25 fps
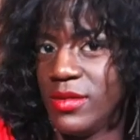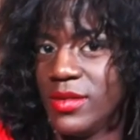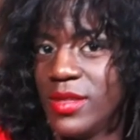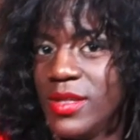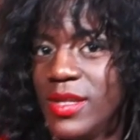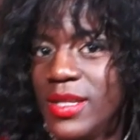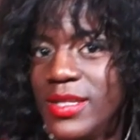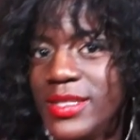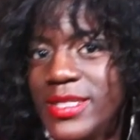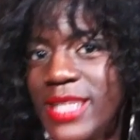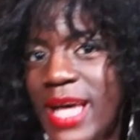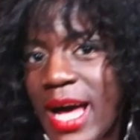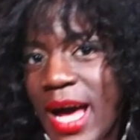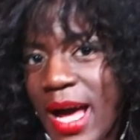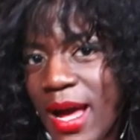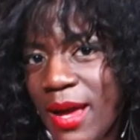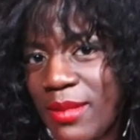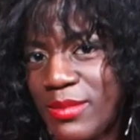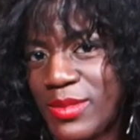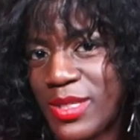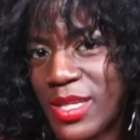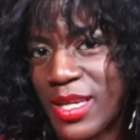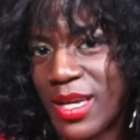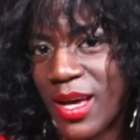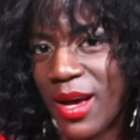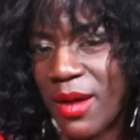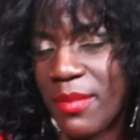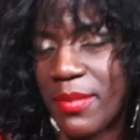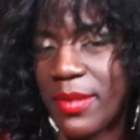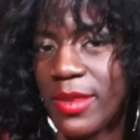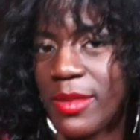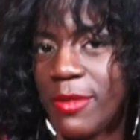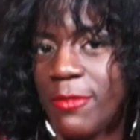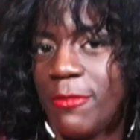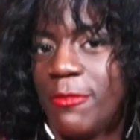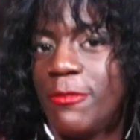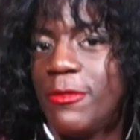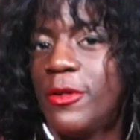a time to come in
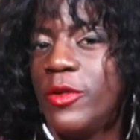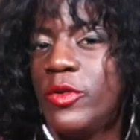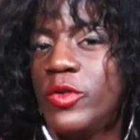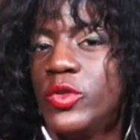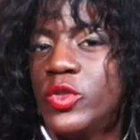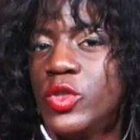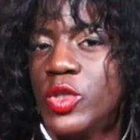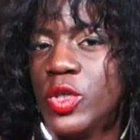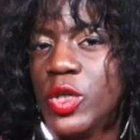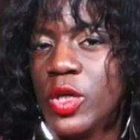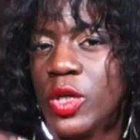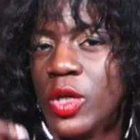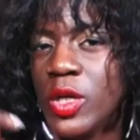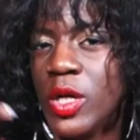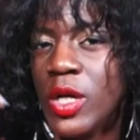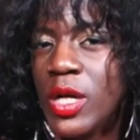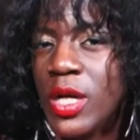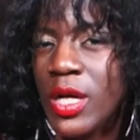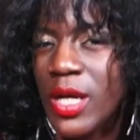the future,